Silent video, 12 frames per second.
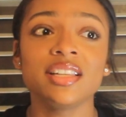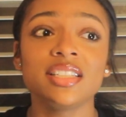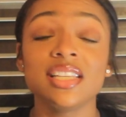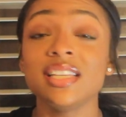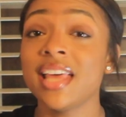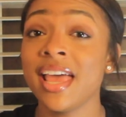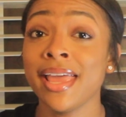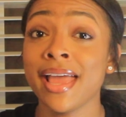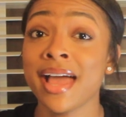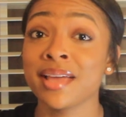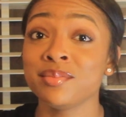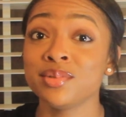Today
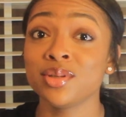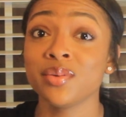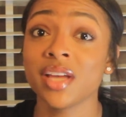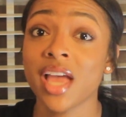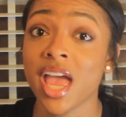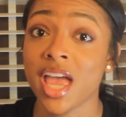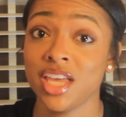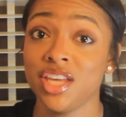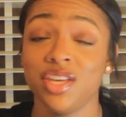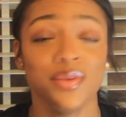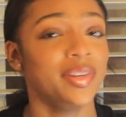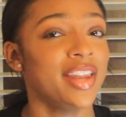I'm doing a
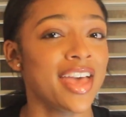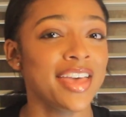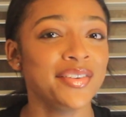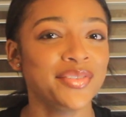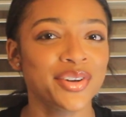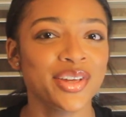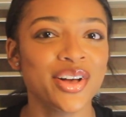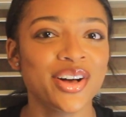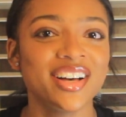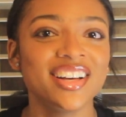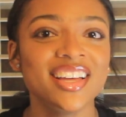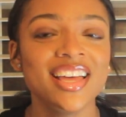Q&A for
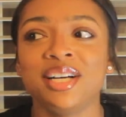y'all.